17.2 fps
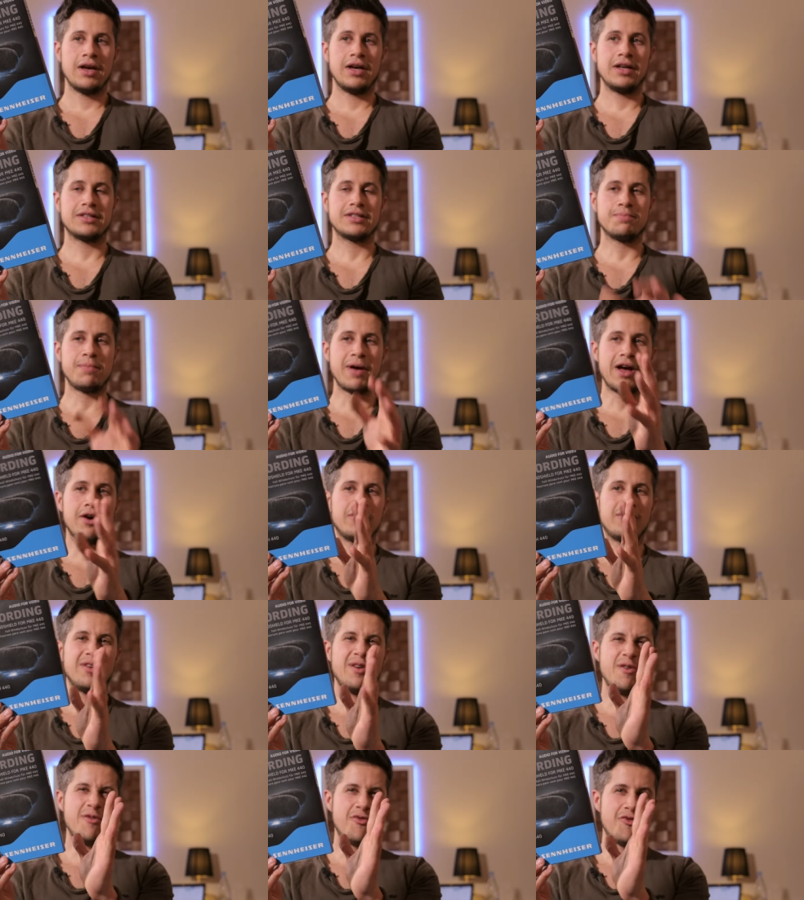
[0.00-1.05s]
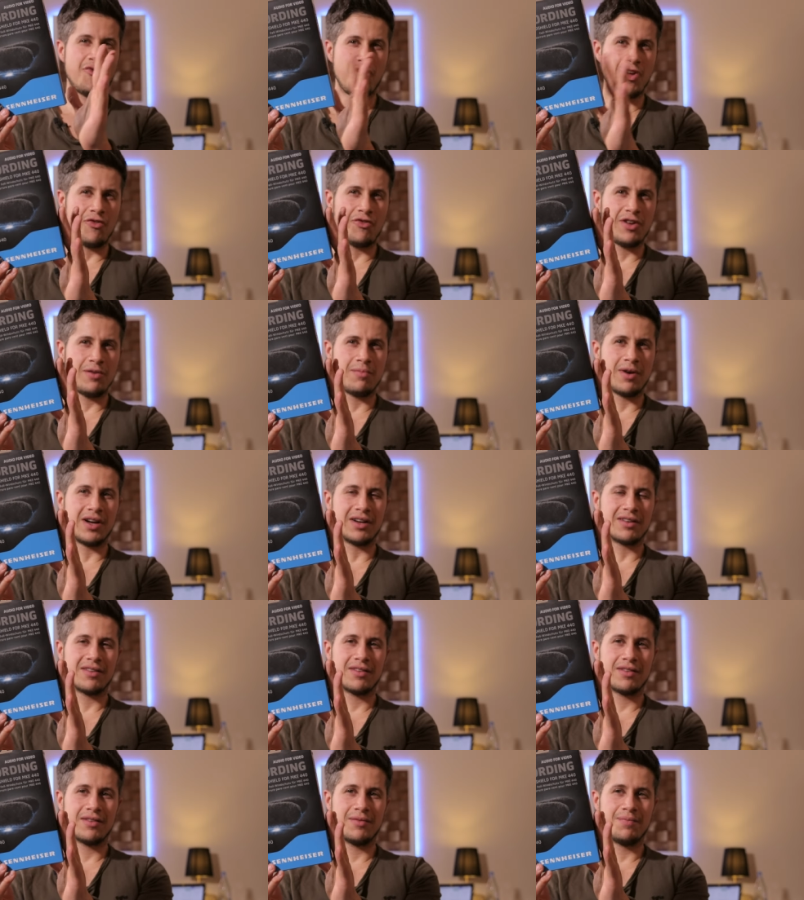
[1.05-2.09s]
It's about fifty
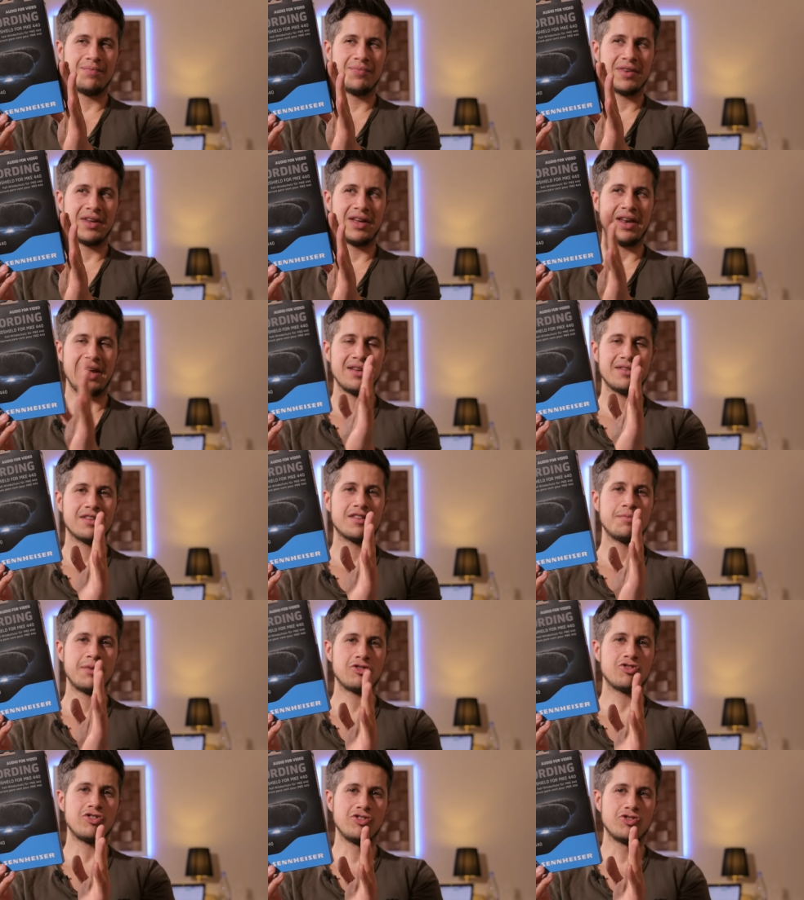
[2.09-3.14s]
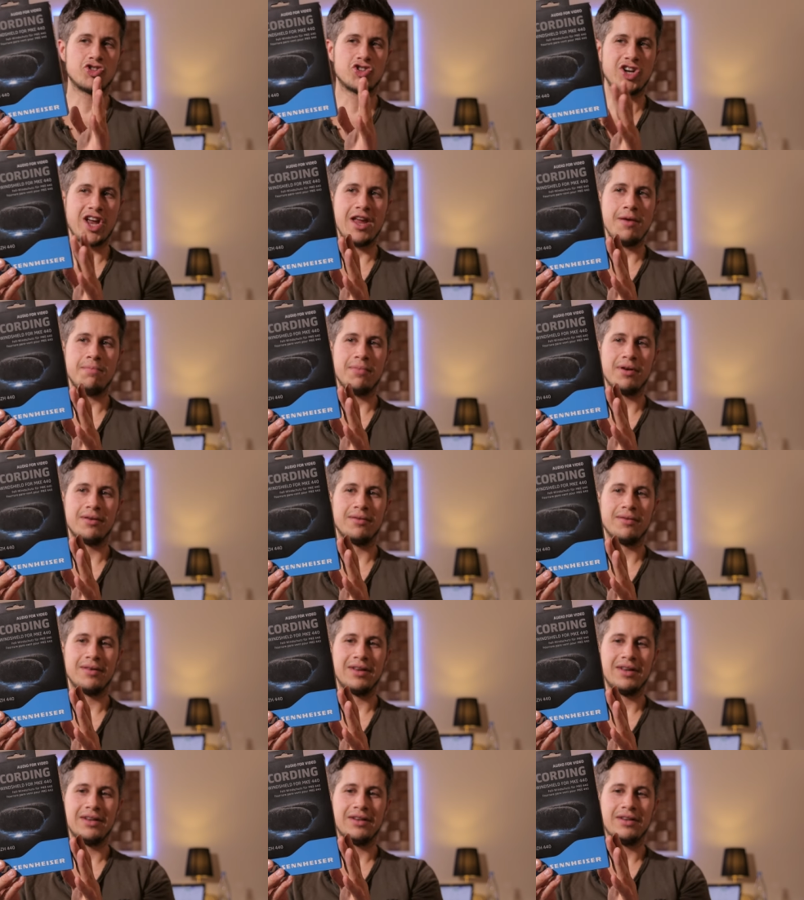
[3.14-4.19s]
bucks. It has a special shape.
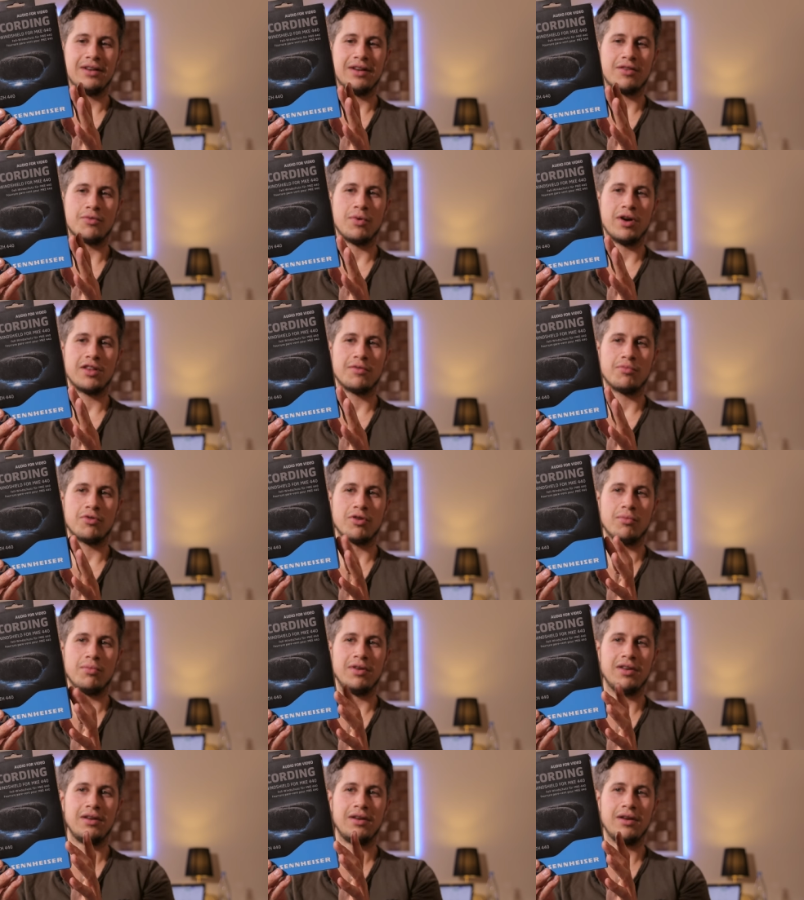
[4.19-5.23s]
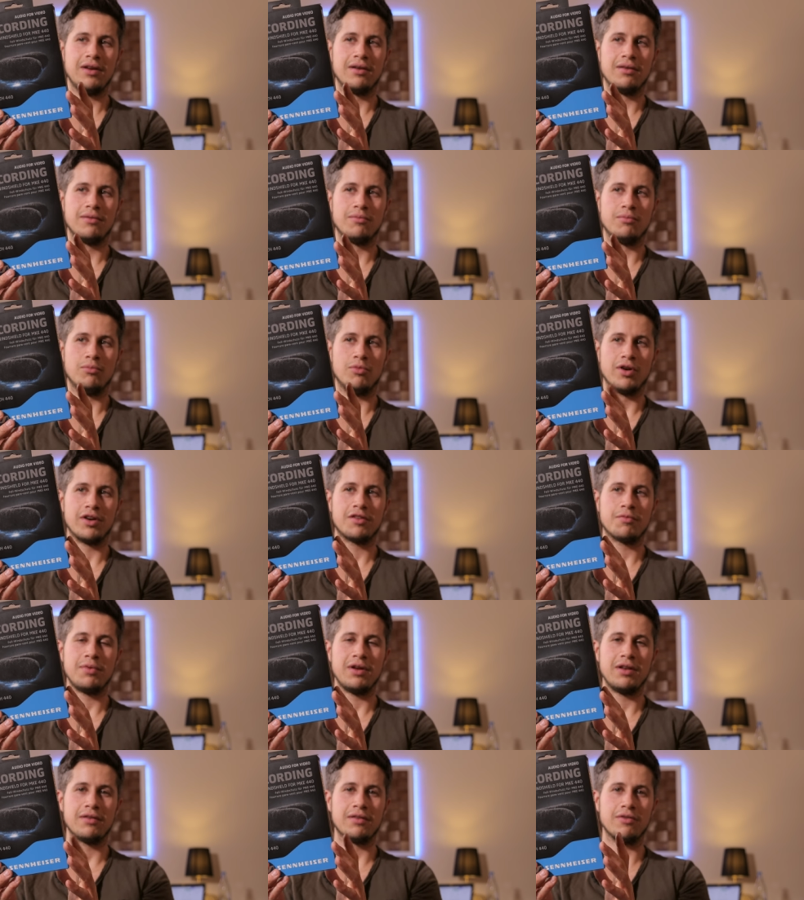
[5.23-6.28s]
That's why it's probably more
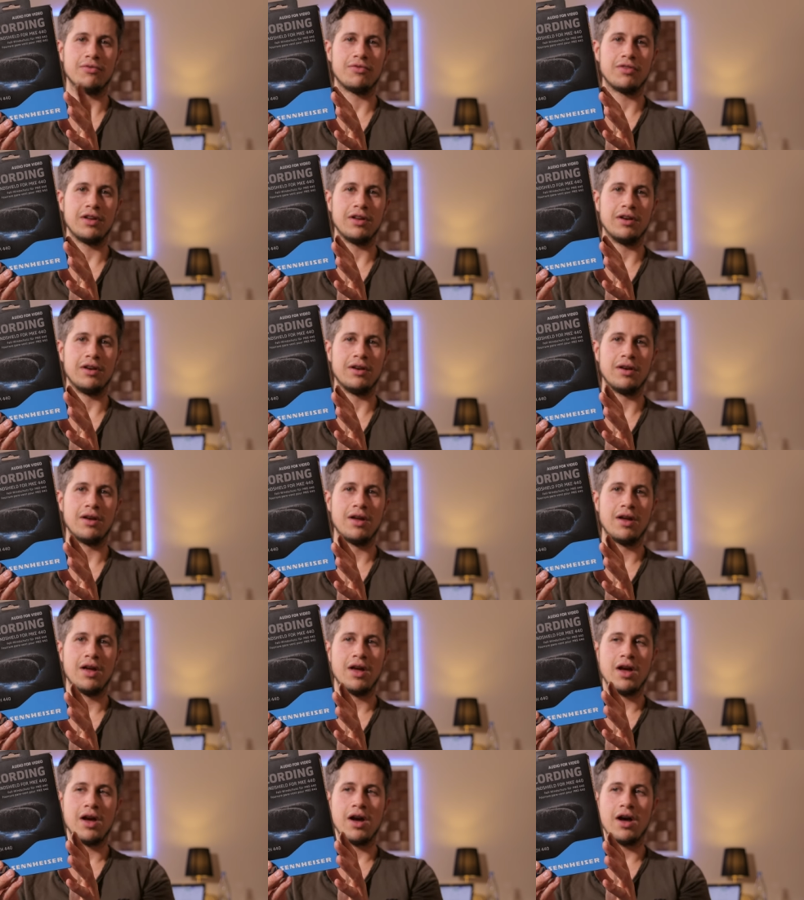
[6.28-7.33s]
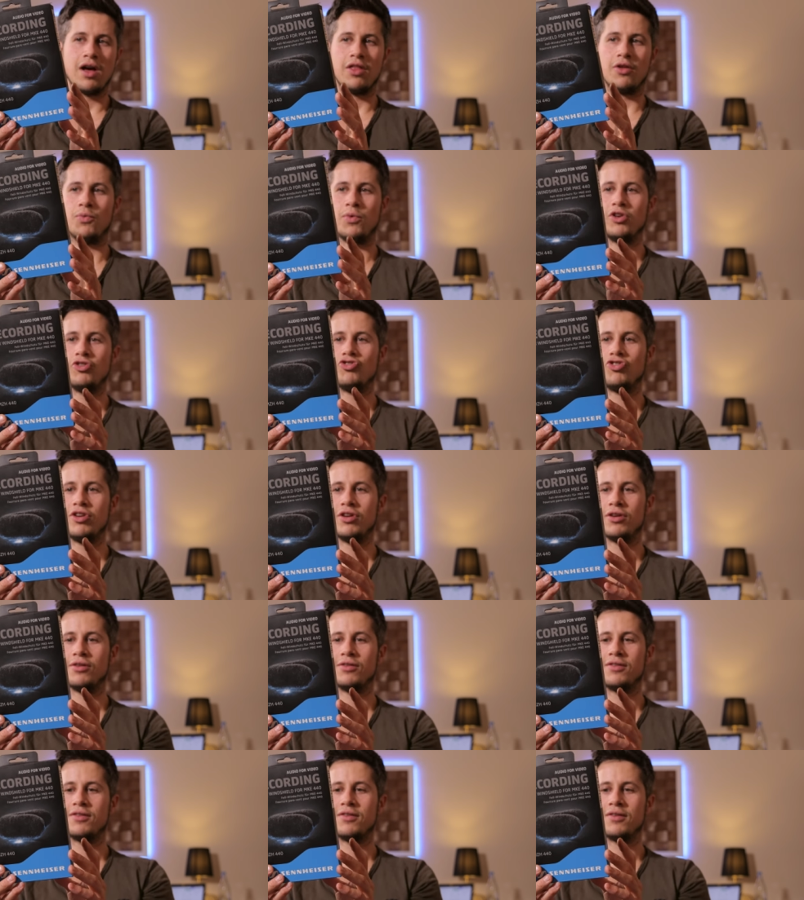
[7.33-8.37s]
expensive than other
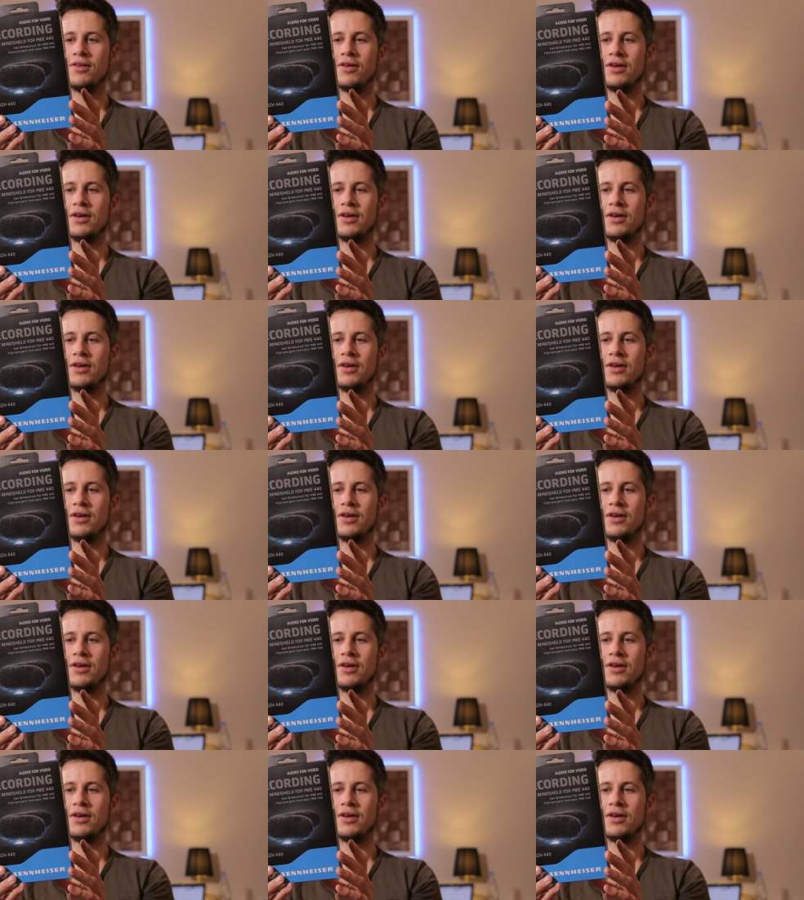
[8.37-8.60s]
windshields.